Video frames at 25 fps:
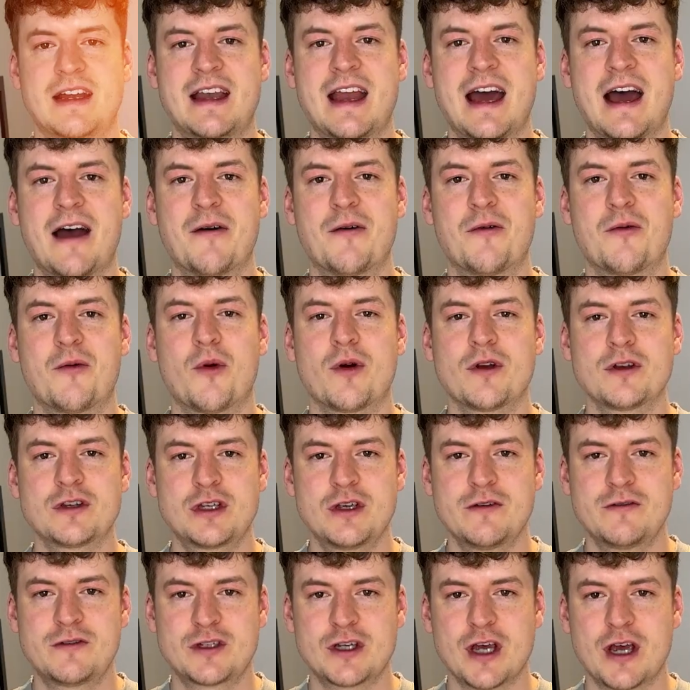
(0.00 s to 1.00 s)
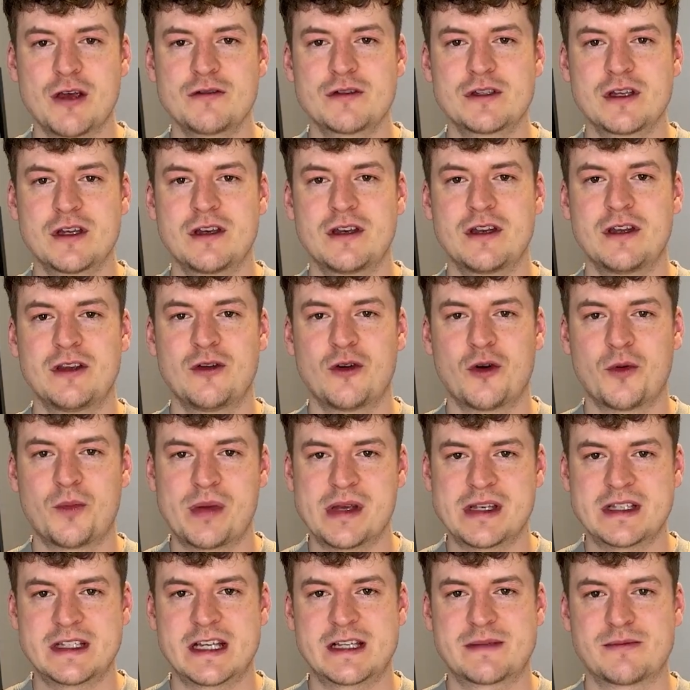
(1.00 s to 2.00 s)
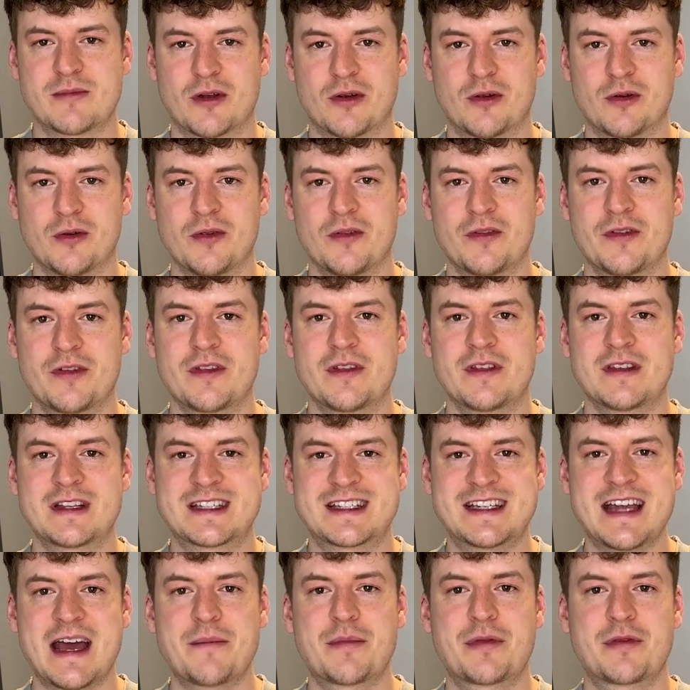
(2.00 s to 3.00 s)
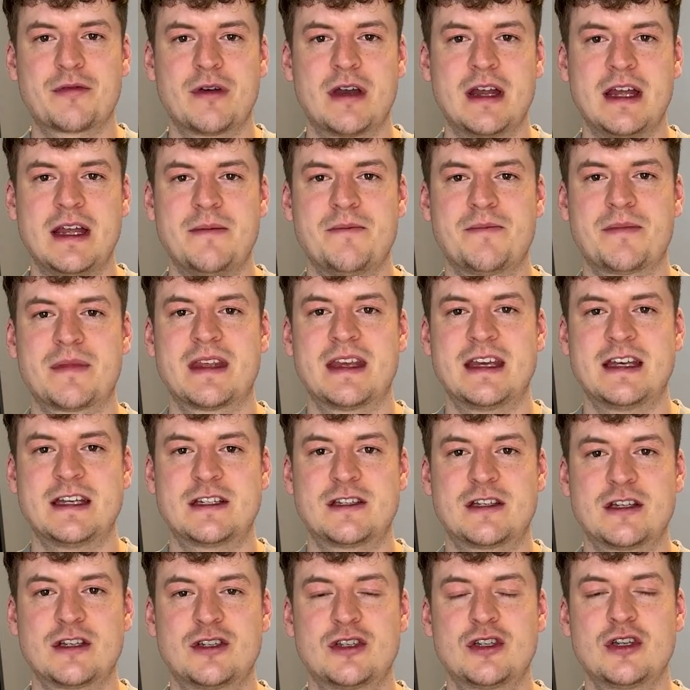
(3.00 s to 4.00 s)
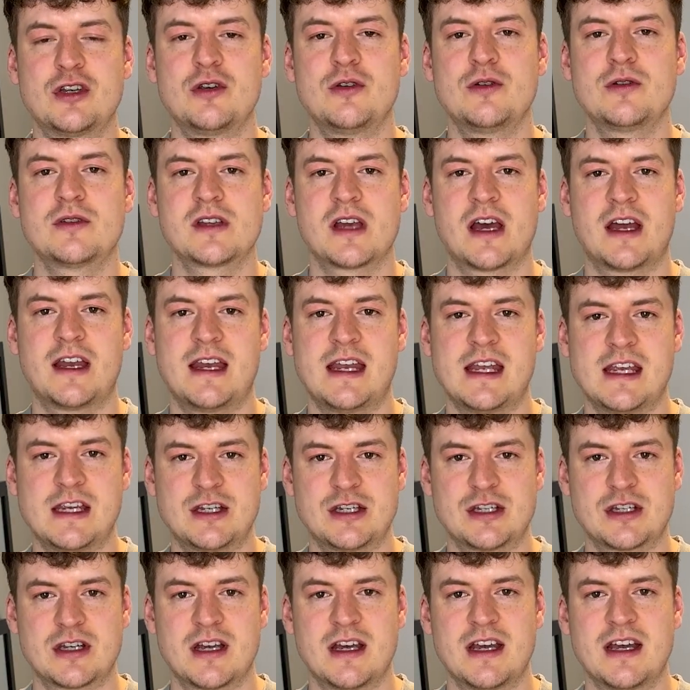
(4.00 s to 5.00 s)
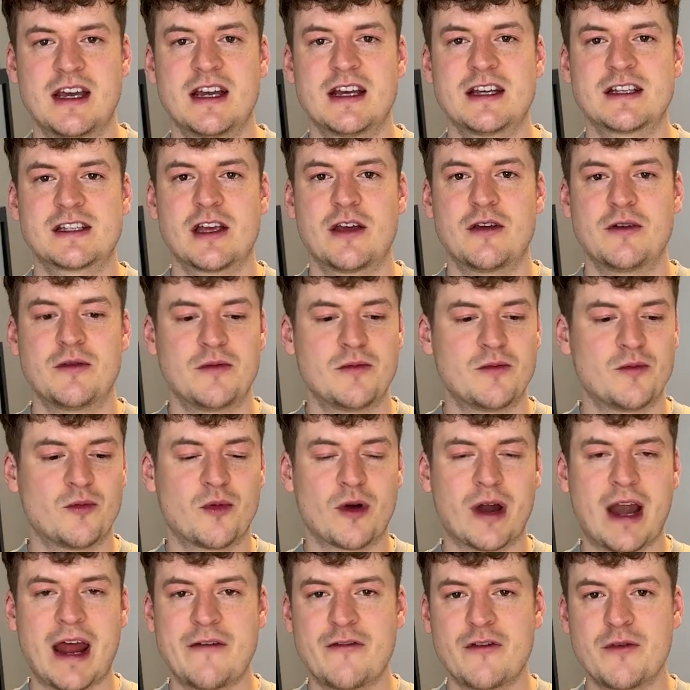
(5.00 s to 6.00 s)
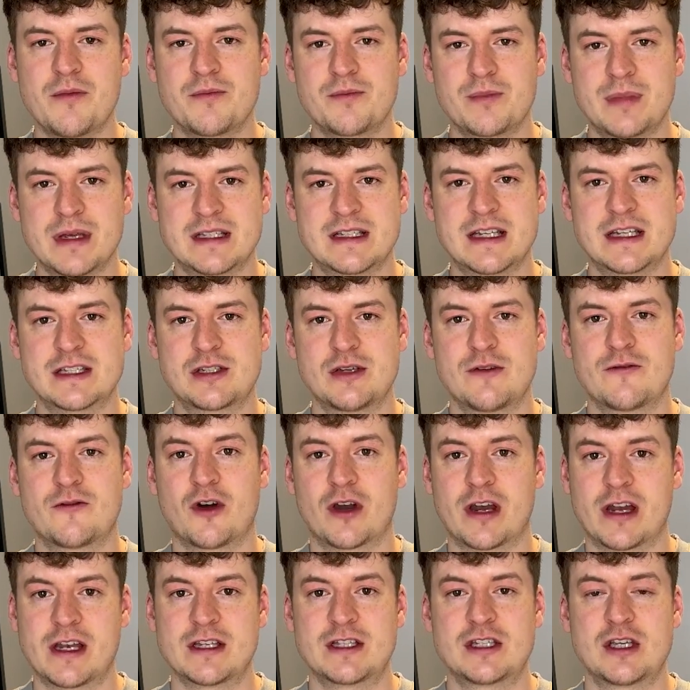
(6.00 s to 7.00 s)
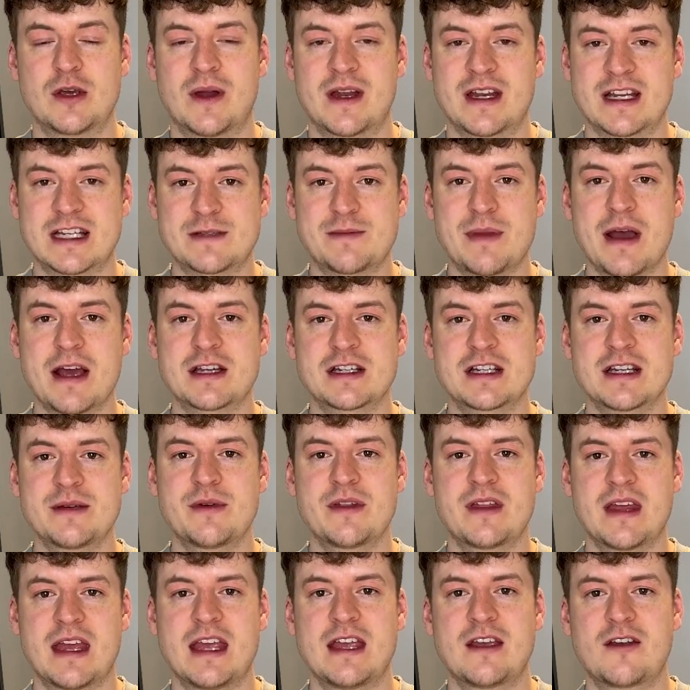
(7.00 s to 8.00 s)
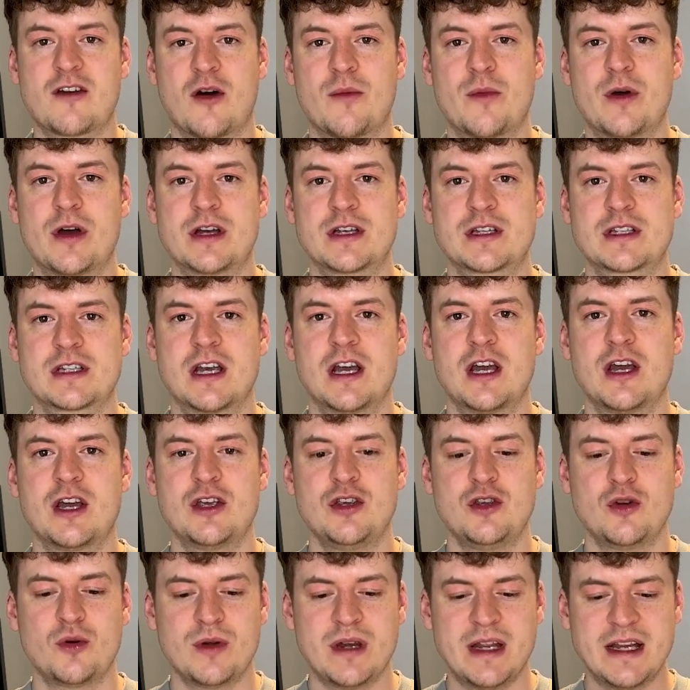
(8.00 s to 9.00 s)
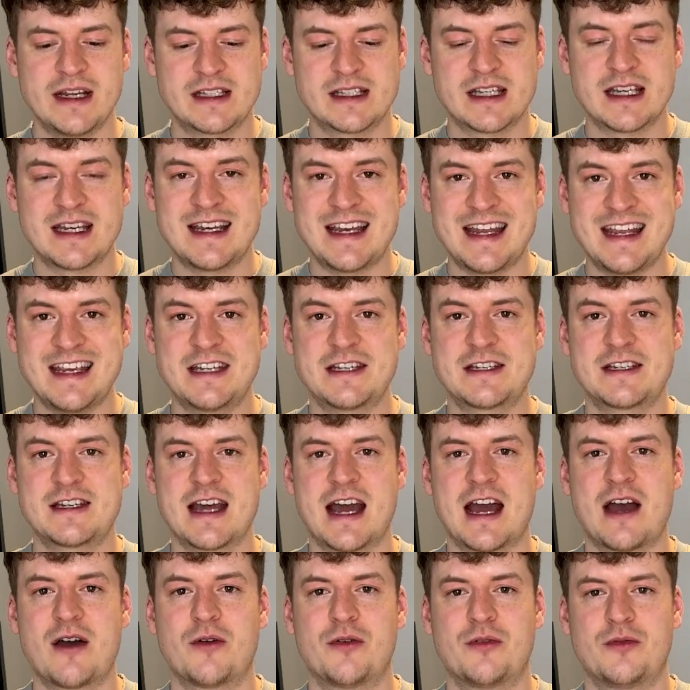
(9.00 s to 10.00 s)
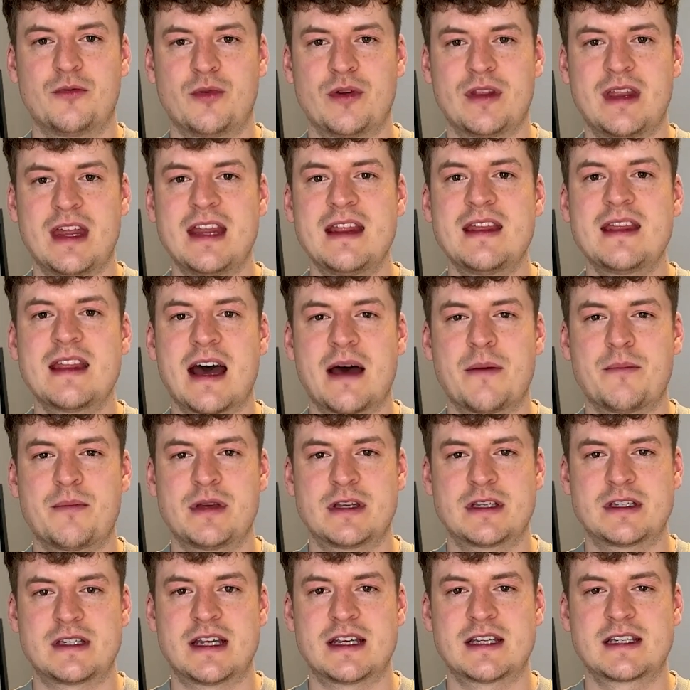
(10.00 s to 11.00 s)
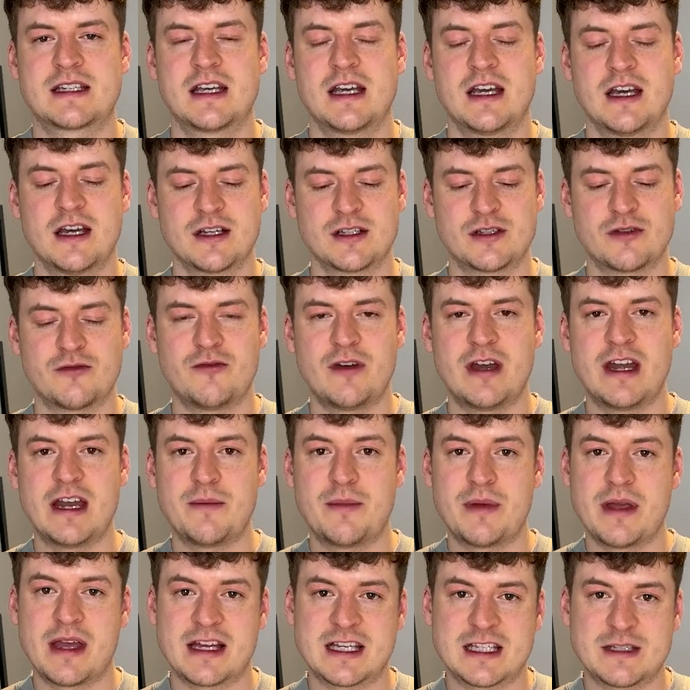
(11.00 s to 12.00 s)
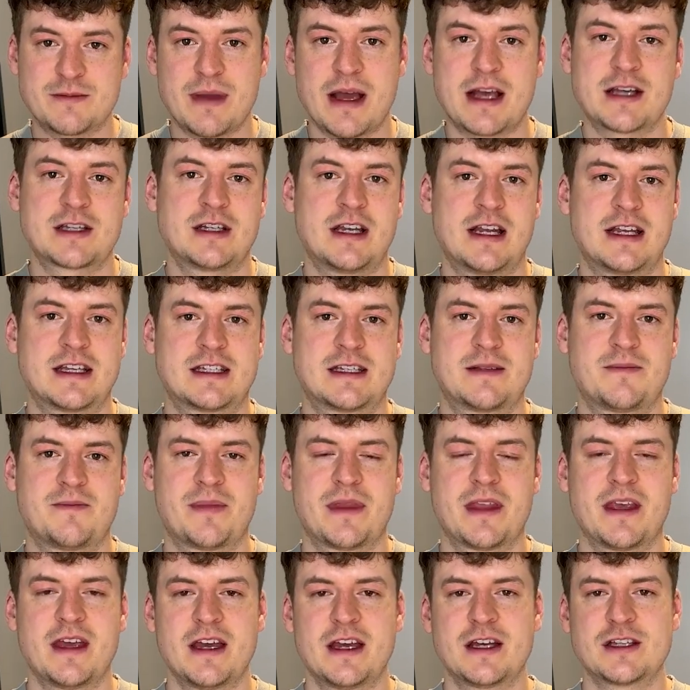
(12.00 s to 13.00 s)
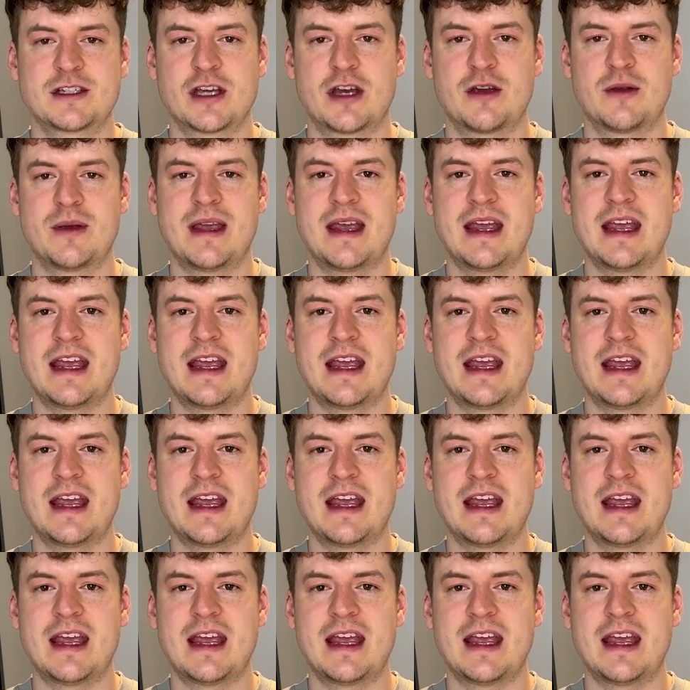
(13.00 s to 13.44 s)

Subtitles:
Now, once you've chosen your business model, step 3 is to choose a niche. So whatever business you've gone into, and especially with e-commerce, you'll need to niche down within that business to really be a specialist. So